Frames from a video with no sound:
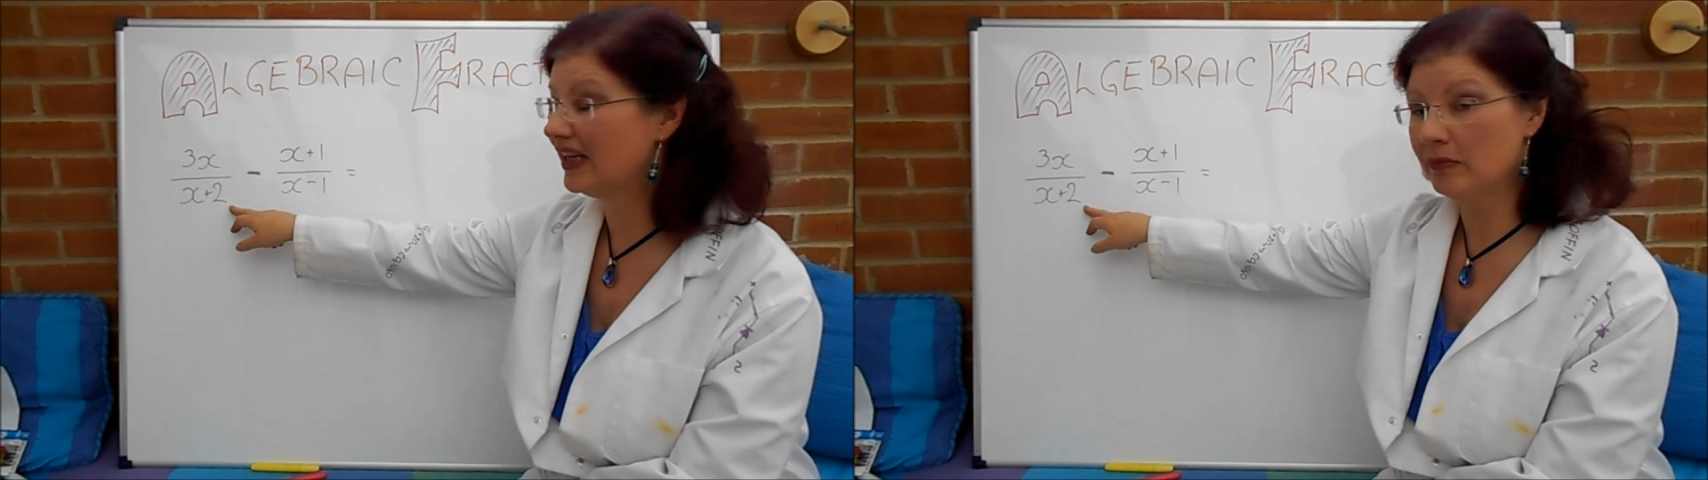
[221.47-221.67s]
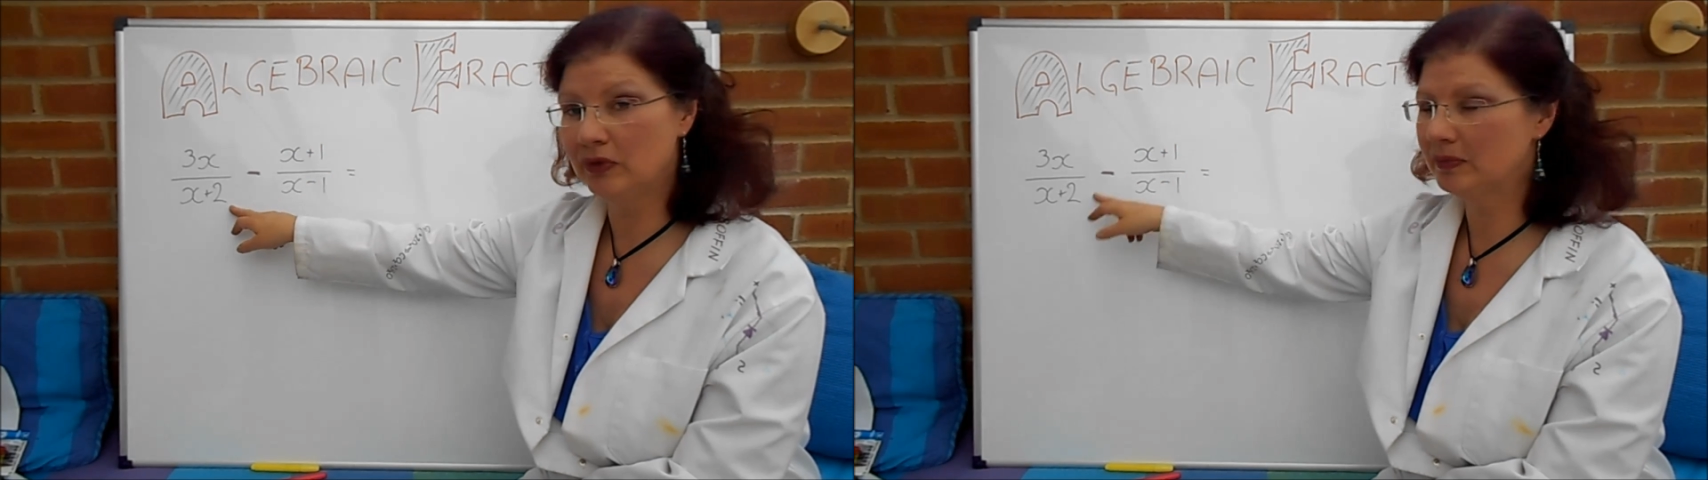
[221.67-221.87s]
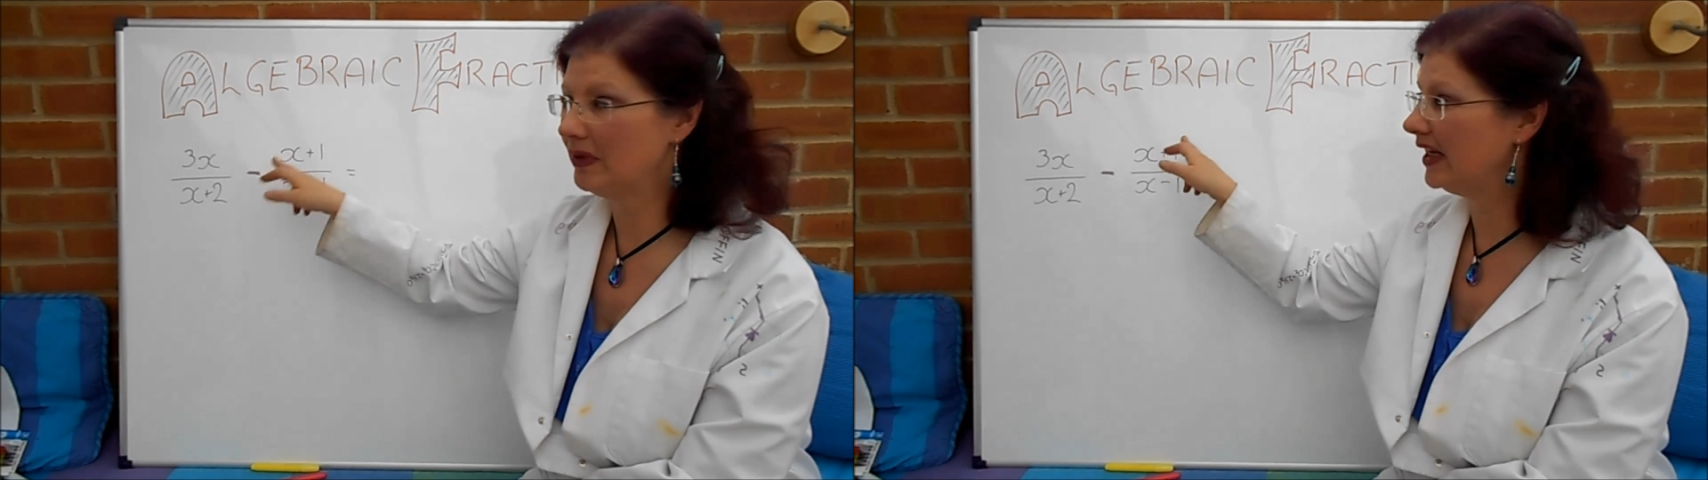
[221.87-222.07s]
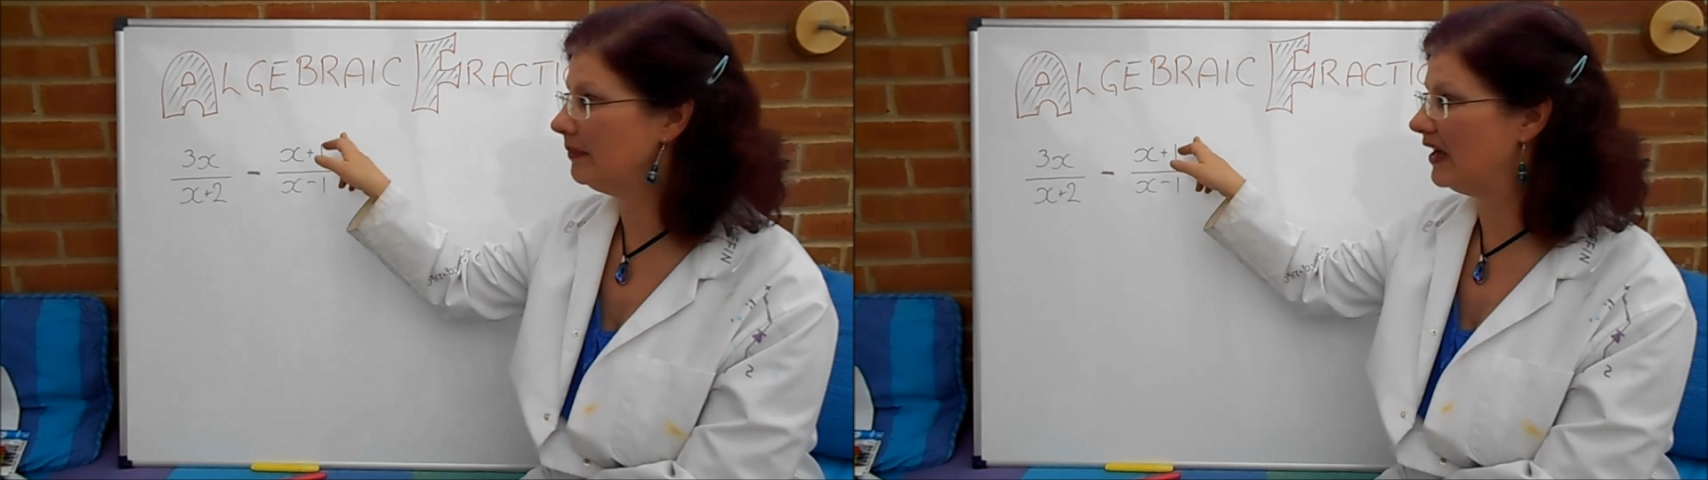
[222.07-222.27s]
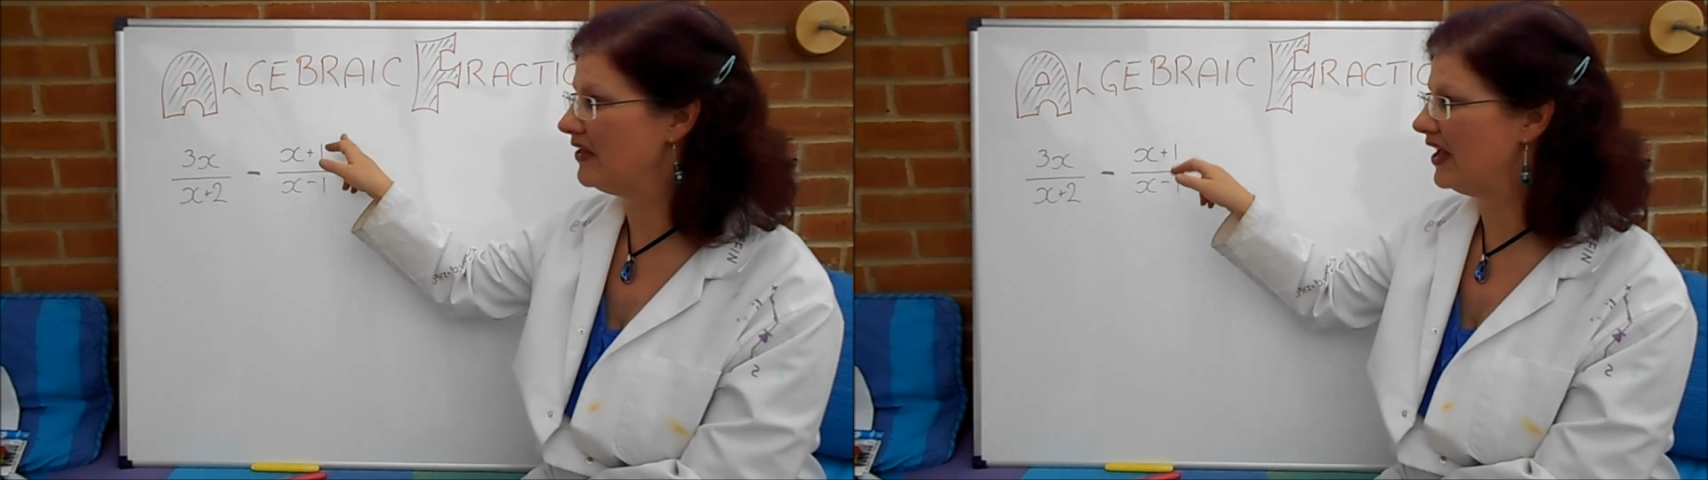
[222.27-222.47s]
get multiplied
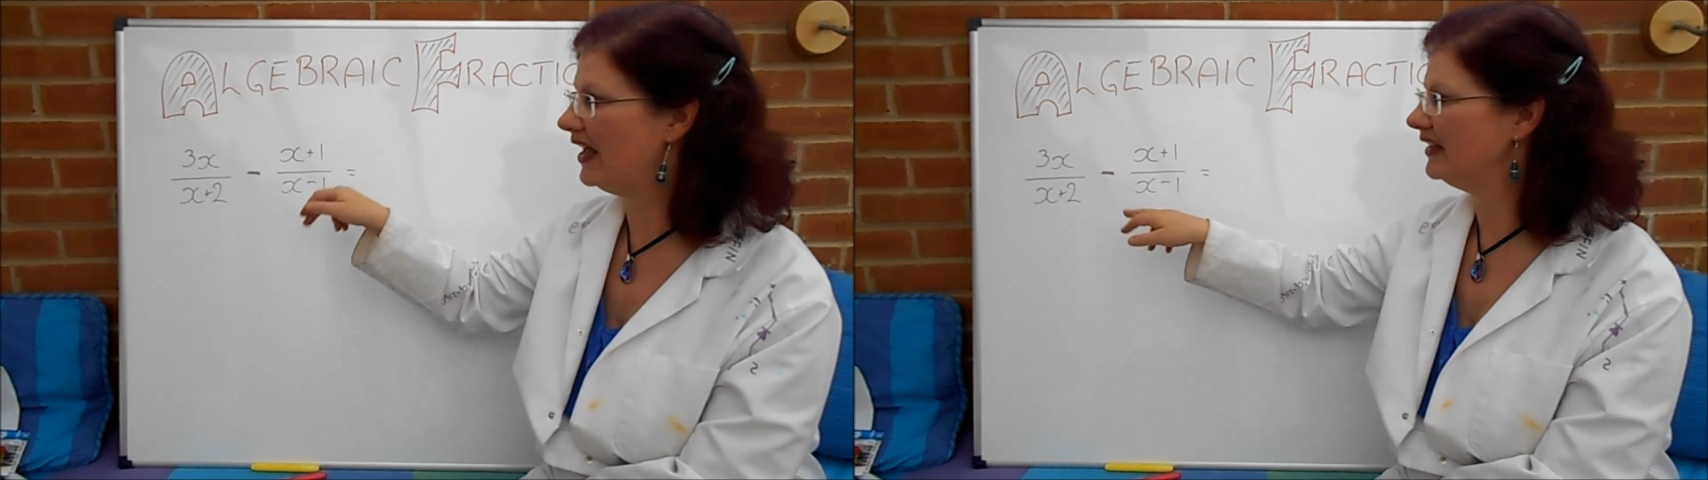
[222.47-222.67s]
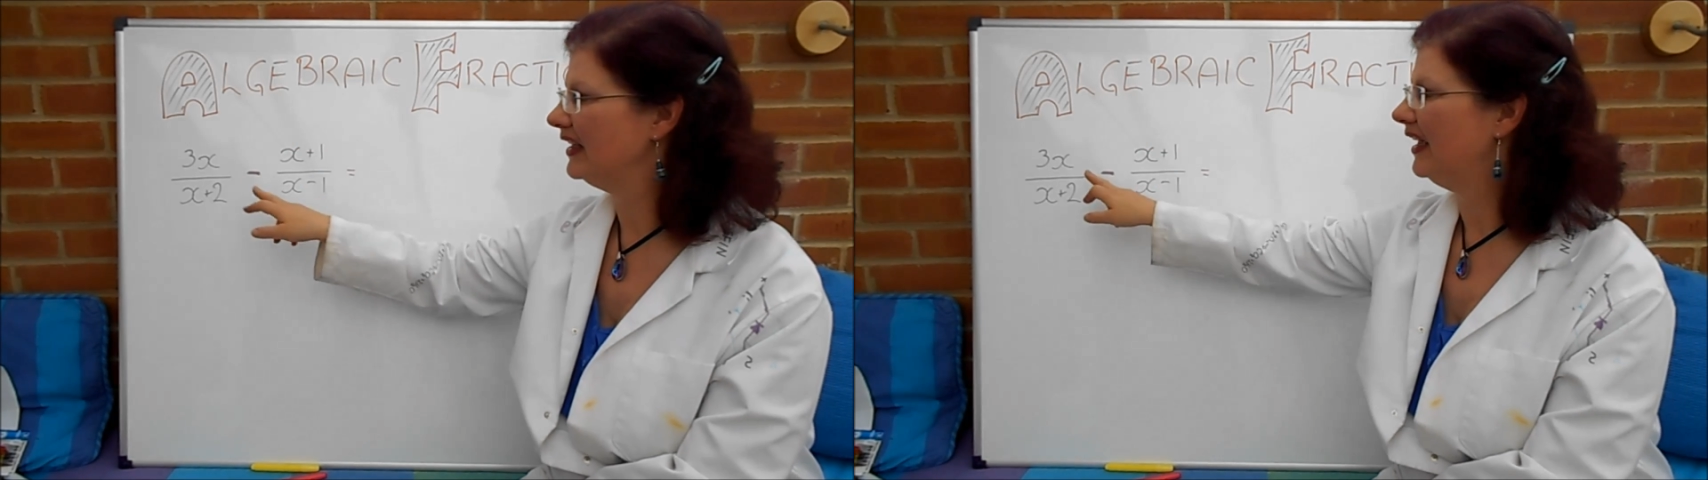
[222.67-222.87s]
by that,